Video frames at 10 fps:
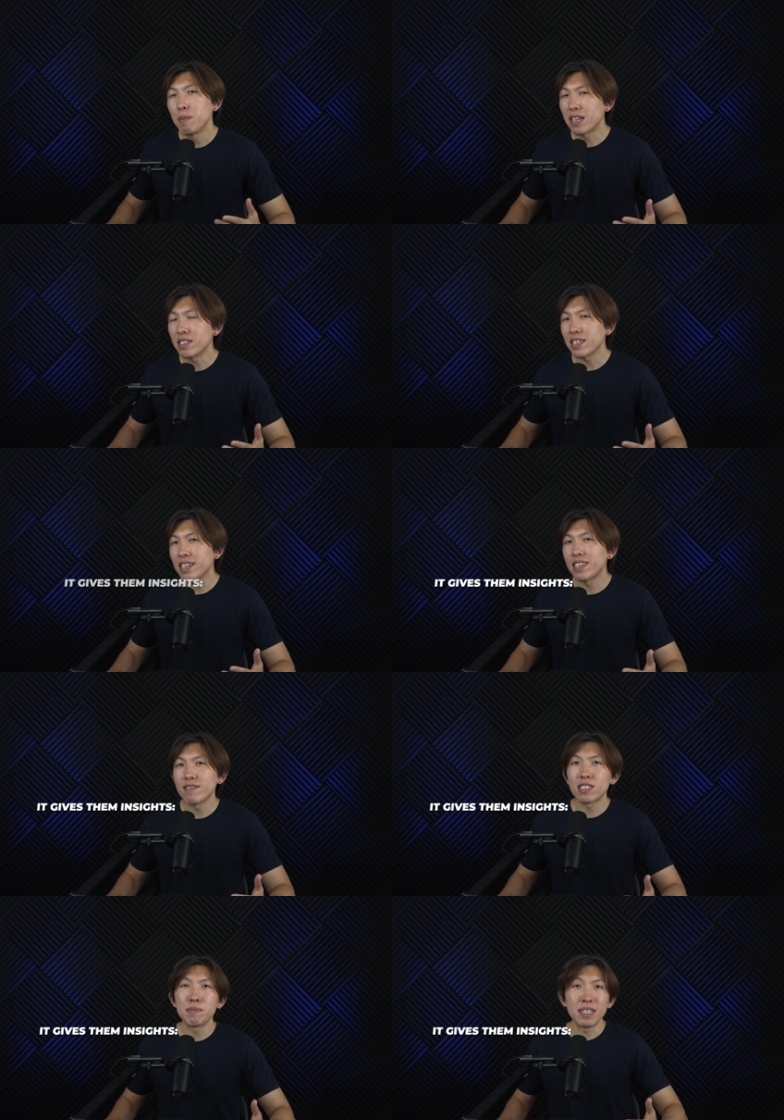because it
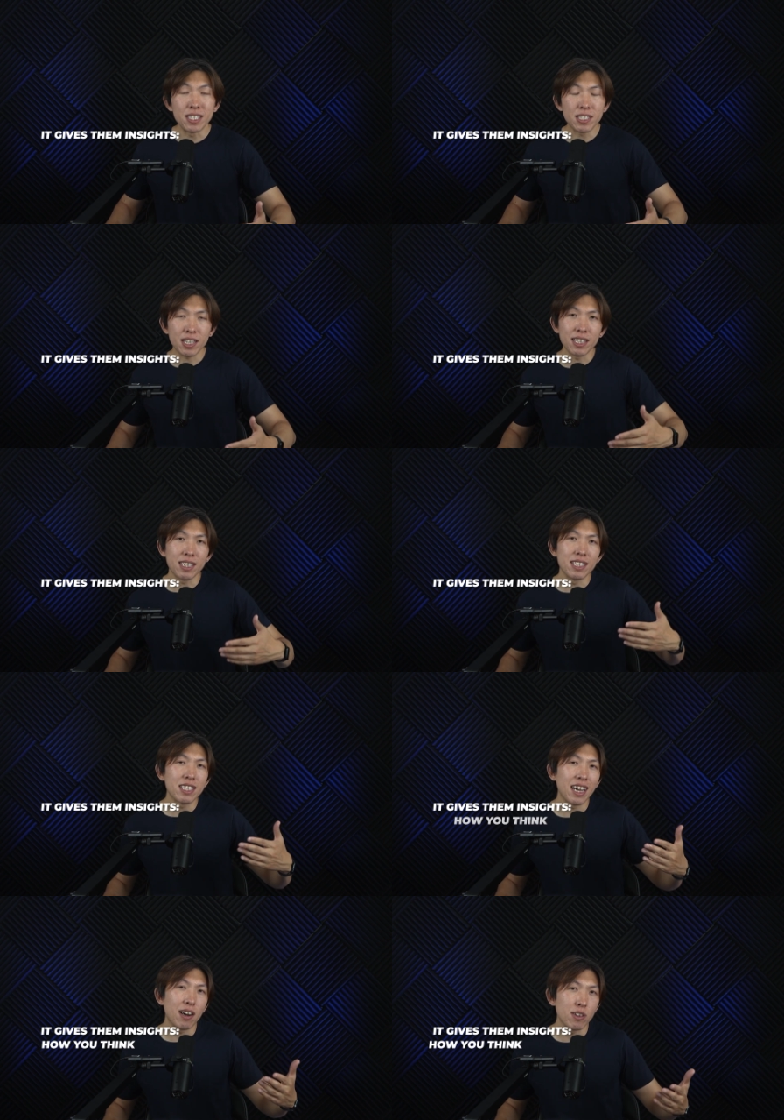gives them insight
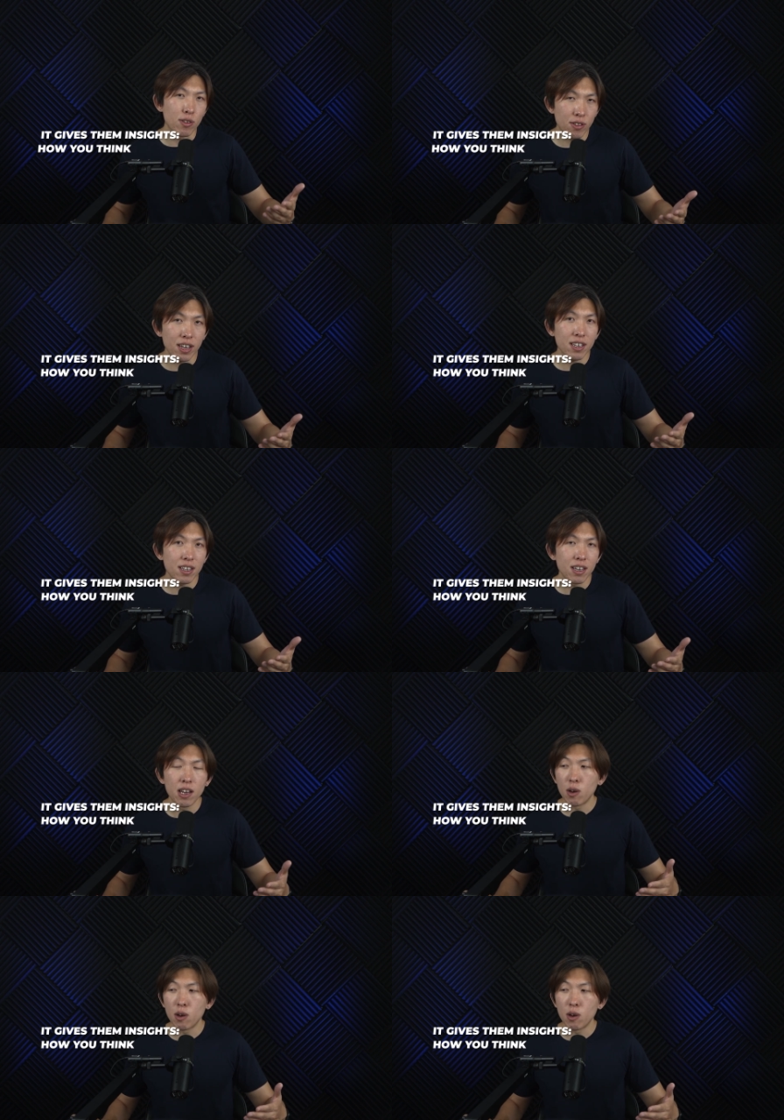into how you think,